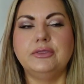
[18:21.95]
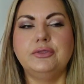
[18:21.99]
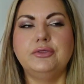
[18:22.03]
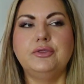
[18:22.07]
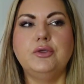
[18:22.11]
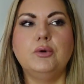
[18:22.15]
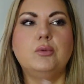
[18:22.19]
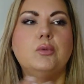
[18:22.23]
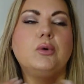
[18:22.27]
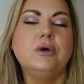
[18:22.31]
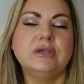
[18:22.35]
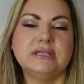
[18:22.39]

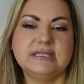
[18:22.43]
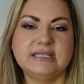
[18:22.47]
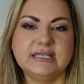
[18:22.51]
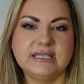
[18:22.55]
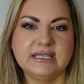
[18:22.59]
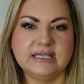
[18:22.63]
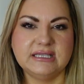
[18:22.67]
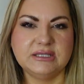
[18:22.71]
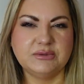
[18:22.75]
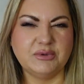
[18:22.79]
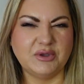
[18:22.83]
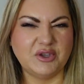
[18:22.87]
The worst
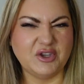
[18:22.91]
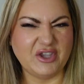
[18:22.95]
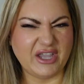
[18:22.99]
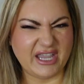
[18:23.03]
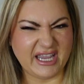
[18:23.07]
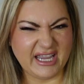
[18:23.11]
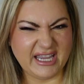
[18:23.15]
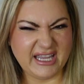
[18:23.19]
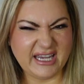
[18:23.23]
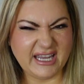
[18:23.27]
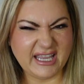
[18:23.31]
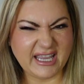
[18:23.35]
thing is when you're
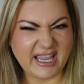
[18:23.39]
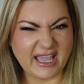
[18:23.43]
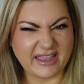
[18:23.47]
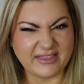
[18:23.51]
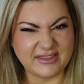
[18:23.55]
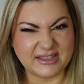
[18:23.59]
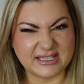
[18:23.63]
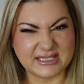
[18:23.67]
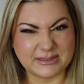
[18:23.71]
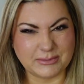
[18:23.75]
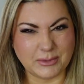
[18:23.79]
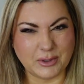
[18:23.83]
eating and
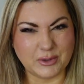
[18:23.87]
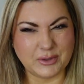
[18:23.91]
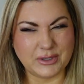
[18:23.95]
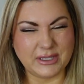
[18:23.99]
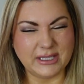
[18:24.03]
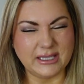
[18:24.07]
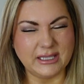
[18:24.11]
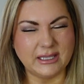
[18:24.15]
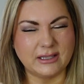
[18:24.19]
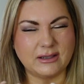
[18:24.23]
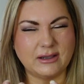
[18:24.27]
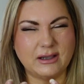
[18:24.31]
they're
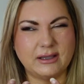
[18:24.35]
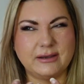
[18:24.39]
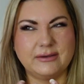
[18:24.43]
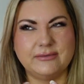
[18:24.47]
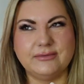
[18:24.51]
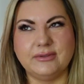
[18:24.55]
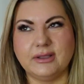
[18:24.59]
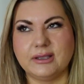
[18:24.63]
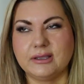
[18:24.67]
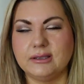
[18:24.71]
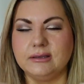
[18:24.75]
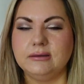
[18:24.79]
smoking, it kind of
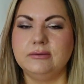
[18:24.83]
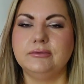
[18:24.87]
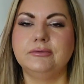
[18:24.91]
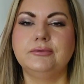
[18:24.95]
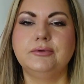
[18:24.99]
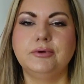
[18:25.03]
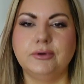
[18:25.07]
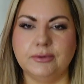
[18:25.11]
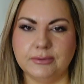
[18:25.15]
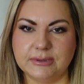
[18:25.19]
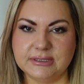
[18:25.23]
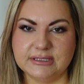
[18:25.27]
like it
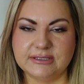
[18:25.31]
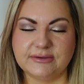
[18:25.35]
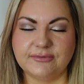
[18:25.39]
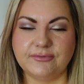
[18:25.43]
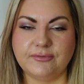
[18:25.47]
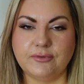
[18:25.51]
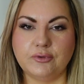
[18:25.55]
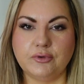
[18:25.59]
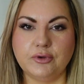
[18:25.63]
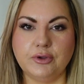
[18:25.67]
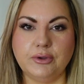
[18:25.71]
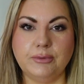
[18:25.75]
ruins it
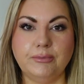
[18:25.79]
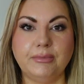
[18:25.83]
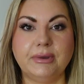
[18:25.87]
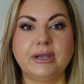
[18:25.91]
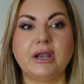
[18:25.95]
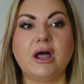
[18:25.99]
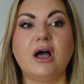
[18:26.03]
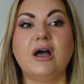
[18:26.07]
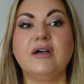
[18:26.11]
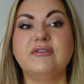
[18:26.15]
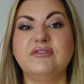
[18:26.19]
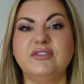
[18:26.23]
for you.
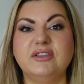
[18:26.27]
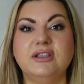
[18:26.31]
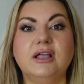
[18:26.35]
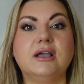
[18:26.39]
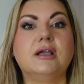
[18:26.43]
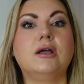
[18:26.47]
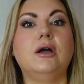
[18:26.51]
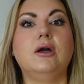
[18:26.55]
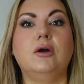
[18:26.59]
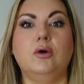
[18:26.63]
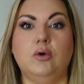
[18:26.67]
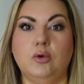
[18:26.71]
But I feel
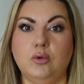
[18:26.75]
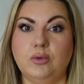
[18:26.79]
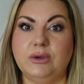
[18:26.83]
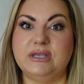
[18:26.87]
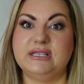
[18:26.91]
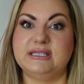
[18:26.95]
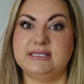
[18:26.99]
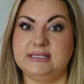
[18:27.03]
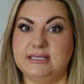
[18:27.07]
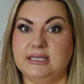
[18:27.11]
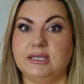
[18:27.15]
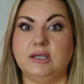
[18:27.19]
like I always
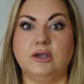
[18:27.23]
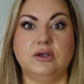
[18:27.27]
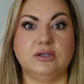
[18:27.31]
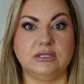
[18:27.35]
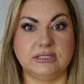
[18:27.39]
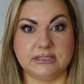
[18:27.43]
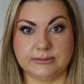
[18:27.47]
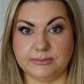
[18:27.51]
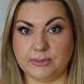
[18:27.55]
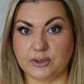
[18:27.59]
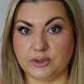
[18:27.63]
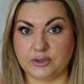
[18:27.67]
stink on
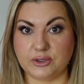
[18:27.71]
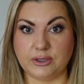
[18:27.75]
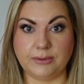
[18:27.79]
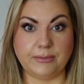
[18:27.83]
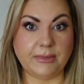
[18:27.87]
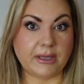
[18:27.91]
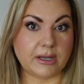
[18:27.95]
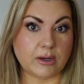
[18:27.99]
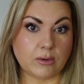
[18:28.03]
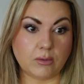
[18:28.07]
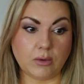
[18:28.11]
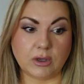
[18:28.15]
smoke no
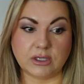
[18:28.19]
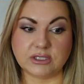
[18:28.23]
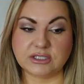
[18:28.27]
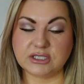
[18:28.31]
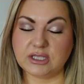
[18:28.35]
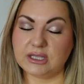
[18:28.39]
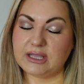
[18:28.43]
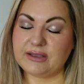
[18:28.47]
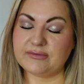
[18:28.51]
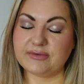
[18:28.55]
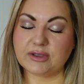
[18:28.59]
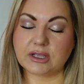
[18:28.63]
matter what. So
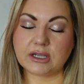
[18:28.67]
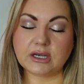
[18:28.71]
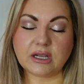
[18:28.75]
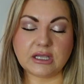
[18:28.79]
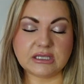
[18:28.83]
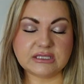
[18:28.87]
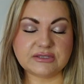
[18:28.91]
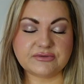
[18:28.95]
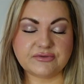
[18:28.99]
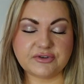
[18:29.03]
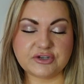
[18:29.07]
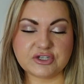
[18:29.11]
I have like a
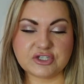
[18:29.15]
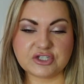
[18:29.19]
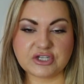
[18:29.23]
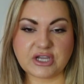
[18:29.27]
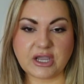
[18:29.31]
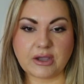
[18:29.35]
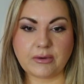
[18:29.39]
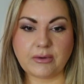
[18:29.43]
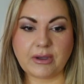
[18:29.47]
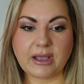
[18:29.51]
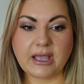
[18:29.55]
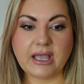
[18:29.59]
nice fresh
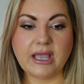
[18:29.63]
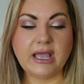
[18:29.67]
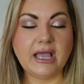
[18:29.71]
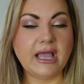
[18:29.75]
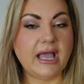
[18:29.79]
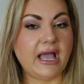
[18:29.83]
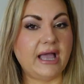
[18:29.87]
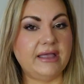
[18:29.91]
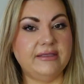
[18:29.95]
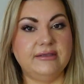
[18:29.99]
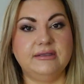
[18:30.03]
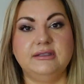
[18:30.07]
shower,
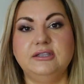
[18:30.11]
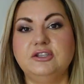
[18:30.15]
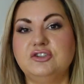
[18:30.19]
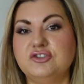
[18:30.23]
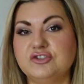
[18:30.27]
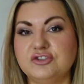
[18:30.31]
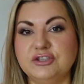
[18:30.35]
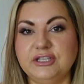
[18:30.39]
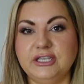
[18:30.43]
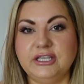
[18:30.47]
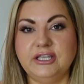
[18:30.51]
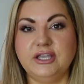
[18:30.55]
and then
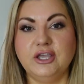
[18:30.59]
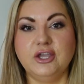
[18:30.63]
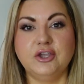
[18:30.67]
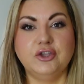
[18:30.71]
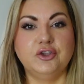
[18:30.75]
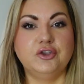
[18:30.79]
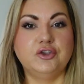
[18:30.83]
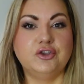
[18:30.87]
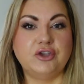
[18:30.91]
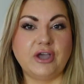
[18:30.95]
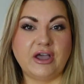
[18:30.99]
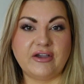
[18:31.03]
literally
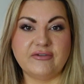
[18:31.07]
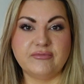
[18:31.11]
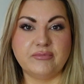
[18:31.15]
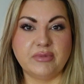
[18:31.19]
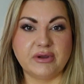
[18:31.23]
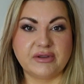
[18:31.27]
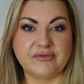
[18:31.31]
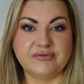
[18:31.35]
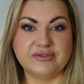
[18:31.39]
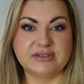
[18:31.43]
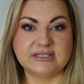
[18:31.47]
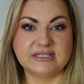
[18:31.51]
you go have
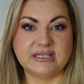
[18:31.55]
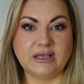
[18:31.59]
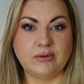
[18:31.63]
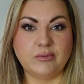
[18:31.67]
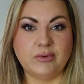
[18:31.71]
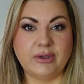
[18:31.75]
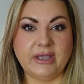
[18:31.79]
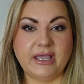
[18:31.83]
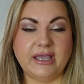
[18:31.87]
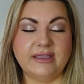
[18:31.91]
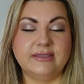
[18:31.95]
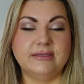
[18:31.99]
breakfast
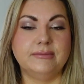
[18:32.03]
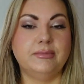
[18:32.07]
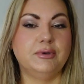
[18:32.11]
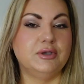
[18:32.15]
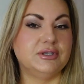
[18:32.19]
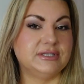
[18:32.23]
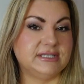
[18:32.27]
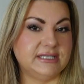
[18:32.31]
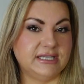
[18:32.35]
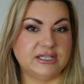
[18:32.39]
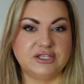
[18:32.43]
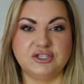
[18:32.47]
somewhere and the
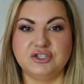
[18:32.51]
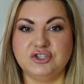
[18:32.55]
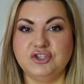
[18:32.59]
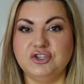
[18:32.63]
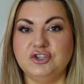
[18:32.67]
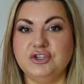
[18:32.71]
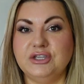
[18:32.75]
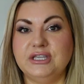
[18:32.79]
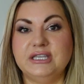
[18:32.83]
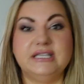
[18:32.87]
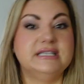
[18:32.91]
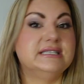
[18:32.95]
person next to
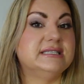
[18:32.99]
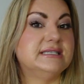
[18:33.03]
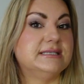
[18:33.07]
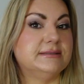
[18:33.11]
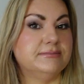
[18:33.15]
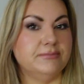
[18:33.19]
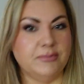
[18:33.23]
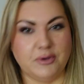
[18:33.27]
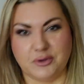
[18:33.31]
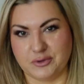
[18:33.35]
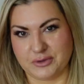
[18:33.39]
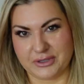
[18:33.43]
you is
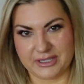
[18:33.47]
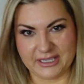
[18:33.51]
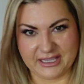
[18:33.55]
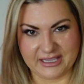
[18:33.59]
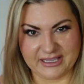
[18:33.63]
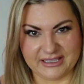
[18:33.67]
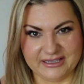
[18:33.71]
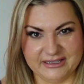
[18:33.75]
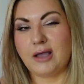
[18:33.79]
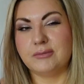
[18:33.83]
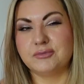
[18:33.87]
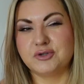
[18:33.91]

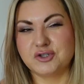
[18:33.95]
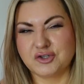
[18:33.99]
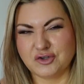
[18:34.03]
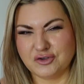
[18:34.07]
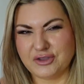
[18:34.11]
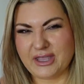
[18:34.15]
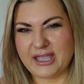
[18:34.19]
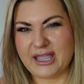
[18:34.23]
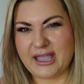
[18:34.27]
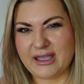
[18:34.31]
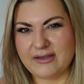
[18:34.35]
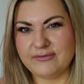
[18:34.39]
smoking. I'm sure
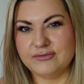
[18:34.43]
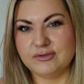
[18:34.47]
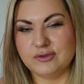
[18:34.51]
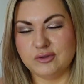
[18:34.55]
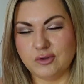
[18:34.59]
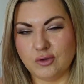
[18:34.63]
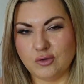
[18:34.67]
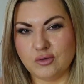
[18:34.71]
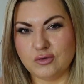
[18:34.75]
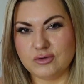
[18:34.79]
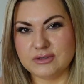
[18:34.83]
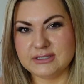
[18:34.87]
they have
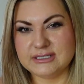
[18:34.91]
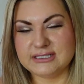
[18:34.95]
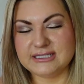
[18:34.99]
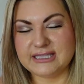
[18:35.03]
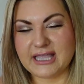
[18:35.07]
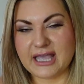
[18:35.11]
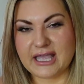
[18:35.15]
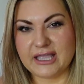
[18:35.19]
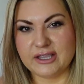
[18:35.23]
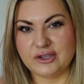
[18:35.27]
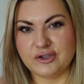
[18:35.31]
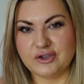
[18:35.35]
laws
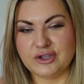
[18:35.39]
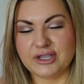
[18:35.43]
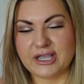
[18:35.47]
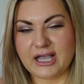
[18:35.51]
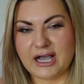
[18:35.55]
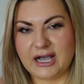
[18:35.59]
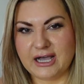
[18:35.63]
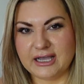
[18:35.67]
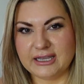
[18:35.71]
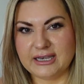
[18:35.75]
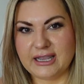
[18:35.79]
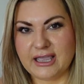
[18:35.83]
that you
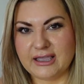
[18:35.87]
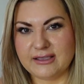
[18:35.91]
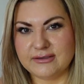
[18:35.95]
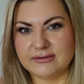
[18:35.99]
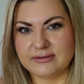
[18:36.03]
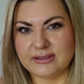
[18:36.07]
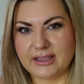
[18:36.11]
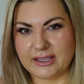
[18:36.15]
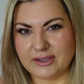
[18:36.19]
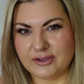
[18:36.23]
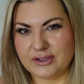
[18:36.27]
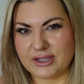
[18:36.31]
can't have,
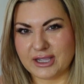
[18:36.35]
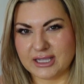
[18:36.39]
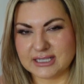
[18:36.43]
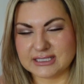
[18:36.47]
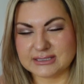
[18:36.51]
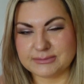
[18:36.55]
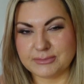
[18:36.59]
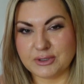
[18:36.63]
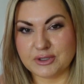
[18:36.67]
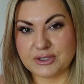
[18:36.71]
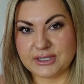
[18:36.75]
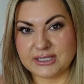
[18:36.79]
that you can't
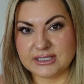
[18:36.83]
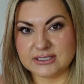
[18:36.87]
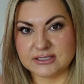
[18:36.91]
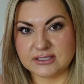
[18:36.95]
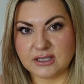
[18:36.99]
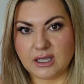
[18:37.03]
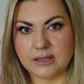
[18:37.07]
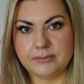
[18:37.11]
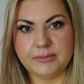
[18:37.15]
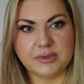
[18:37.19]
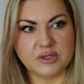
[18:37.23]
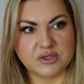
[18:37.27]
smoke
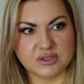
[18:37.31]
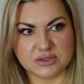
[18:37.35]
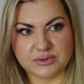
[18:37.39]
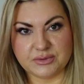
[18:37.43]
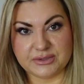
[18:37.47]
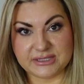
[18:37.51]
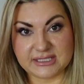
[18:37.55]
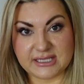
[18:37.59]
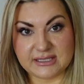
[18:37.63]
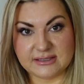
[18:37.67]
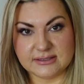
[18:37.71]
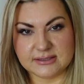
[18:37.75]
inside because we
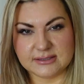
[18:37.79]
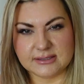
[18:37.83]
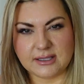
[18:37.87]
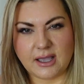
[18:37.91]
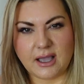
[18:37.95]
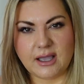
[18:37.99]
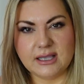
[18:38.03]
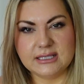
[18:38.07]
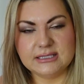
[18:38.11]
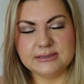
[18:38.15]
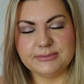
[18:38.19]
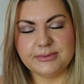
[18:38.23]
see the
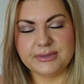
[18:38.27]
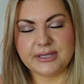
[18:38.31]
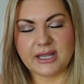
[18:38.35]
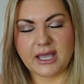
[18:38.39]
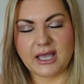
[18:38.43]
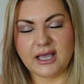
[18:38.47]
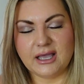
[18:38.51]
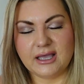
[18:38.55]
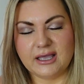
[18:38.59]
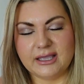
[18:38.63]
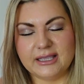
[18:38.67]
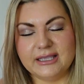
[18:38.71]
signs, but
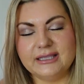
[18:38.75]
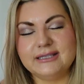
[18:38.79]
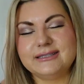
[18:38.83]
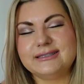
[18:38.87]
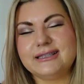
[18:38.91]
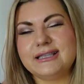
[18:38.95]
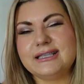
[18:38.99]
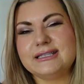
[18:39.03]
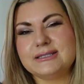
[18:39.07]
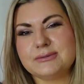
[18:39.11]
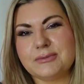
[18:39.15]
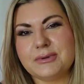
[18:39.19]
uh, it,
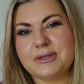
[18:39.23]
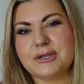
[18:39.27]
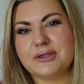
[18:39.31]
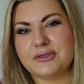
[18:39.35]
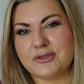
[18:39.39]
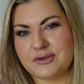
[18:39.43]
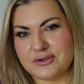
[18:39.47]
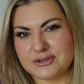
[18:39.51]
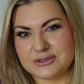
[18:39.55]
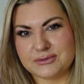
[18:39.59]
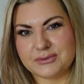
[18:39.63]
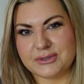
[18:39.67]
it's one of
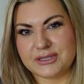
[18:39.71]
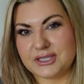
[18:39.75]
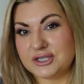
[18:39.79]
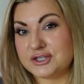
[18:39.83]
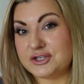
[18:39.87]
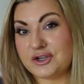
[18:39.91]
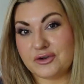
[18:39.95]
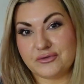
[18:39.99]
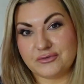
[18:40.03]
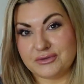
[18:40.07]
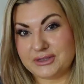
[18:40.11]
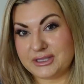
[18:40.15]
those where they
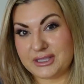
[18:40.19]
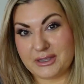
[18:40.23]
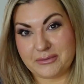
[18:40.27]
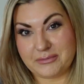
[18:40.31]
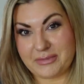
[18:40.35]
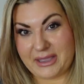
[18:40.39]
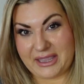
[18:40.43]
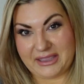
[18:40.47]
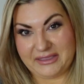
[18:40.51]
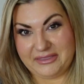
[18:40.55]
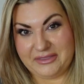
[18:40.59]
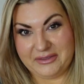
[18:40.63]
don't really
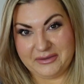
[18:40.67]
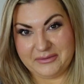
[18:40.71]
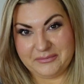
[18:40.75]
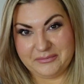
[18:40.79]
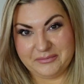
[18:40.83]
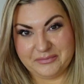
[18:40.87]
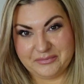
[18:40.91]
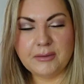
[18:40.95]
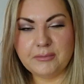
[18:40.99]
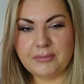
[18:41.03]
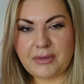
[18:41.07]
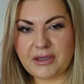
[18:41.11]
obey them.
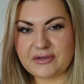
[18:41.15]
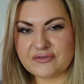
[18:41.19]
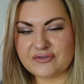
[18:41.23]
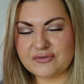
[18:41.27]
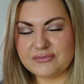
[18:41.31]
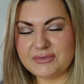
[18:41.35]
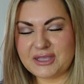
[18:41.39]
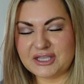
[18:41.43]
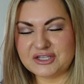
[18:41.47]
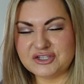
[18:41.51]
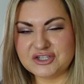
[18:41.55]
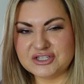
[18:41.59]
Apart
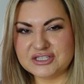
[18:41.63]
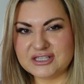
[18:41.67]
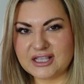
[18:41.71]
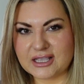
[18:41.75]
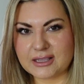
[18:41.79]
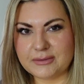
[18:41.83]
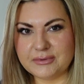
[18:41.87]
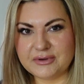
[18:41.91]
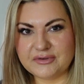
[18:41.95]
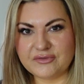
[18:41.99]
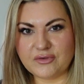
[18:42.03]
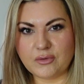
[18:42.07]
from that, just like
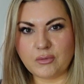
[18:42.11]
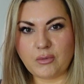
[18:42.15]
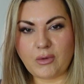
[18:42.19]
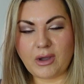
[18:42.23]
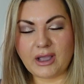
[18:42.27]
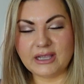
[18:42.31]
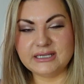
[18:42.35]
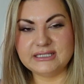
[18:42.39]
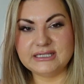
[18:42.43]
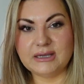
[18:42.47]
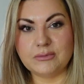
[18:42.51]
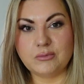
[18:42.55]
a bit of a
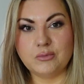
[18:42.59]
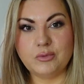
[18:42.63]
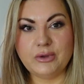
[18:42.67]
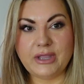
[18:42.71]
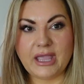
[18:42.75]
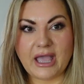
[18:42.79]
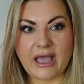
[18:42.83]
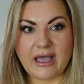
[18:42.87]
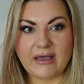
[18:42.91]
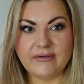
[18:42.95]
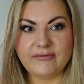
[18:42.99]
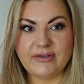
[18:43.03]
wind up, we
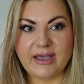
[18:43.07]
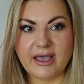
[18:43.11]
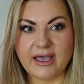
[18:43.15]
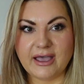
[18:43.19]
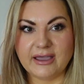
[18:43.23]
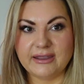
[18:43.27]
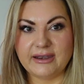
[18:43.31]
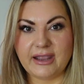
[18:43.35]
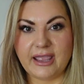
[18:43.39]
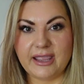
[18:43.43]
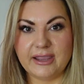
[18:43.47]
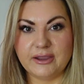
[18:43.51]
have
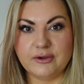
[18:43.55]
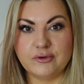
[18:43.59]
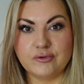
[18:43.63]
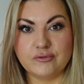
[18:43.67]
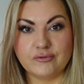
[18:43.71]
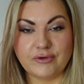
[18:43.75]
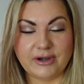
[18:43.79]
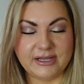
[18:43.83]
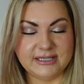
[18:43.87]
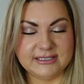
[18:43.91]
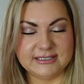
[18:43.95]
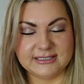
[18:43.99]
had a
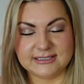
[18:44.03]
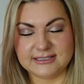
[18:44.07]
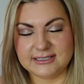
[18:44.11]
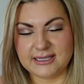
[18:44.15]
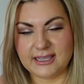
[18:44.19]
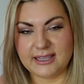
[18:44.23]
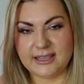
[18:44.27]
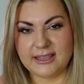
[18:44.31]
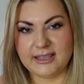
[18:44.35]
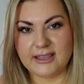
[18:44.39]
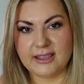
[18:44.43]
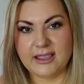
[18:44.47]
great
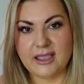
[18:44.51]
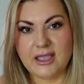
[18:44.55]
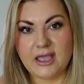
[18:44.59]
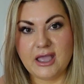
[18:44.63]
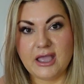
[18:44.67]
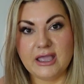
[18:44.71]
stay.